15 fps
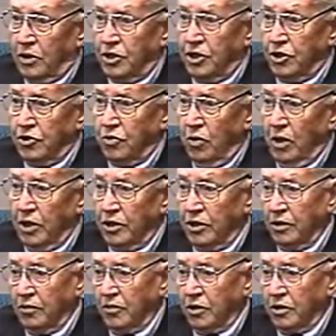the
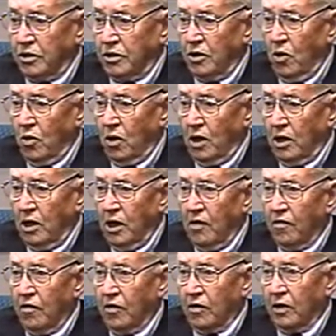situation was totally
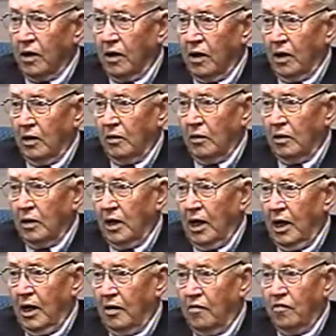different. They
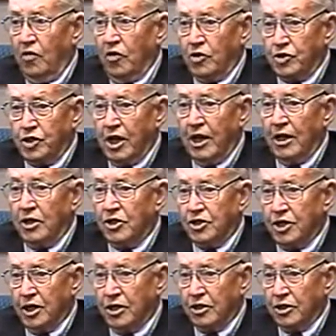had first
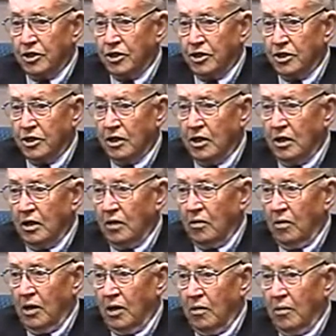aid stations
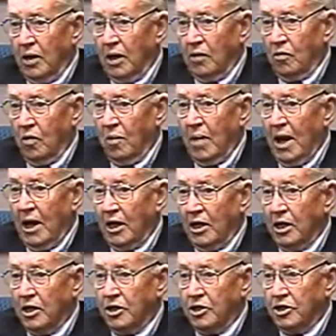where the men were
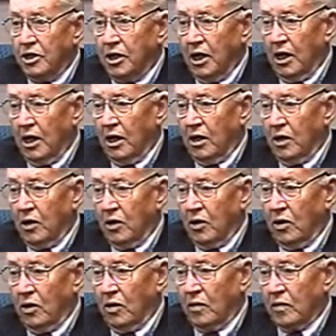bandaged
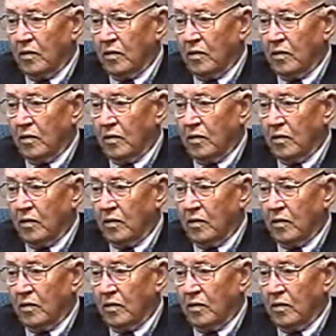and